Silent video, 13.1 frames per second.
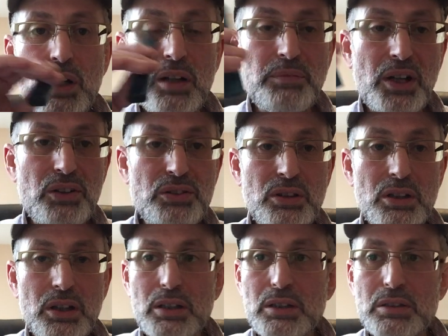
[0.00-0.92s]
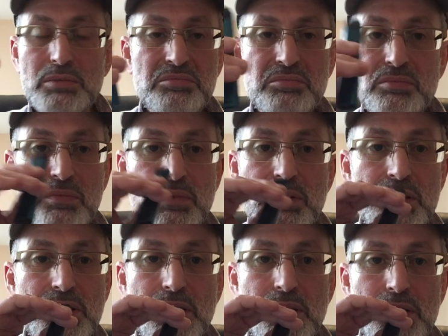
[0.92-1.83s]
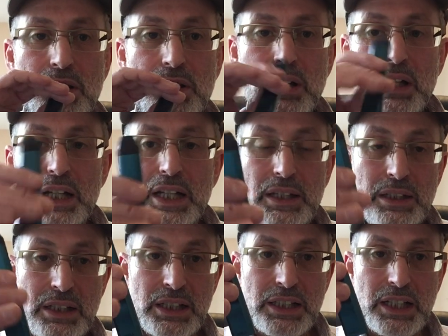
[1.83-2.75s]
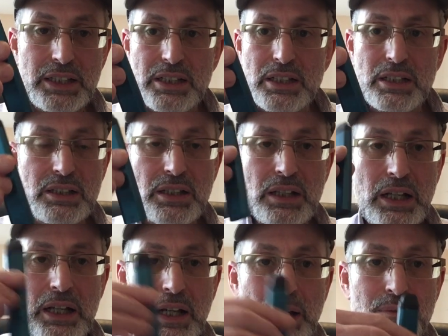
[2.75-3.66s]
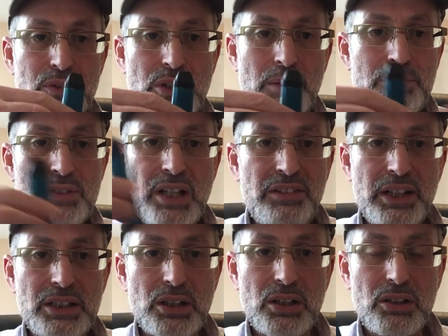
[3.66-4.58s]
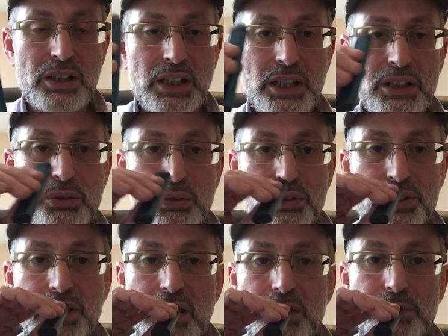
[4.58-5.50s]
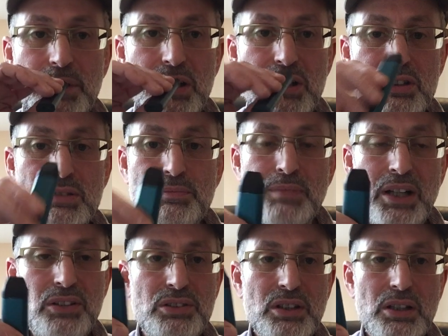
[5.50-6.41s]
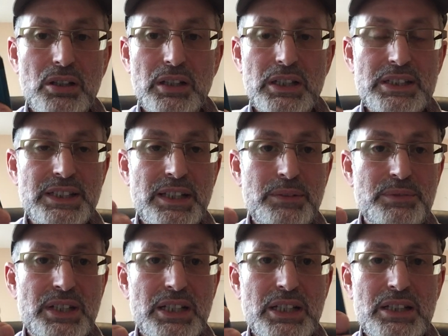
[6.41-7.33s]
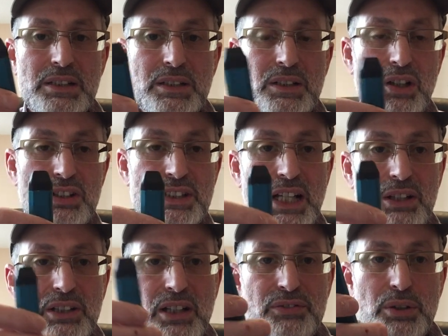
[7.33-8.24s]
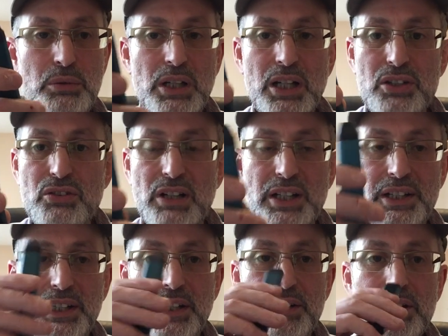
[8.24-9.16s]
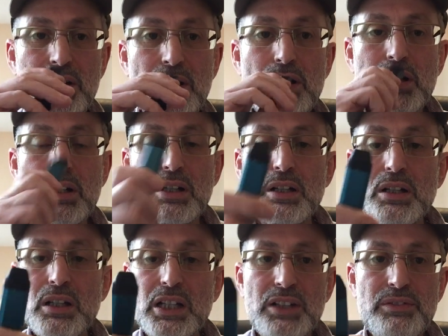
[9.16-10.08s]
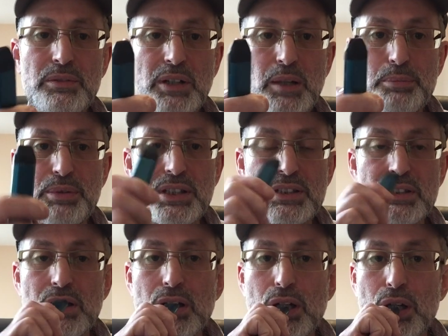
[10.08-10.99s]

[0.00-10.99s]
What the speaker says: mouth to lung. You can get in it. I'm direct to lunging it all the time because mouth to lung, it seems that it cuts out after a while. I'll try it again, even when I press.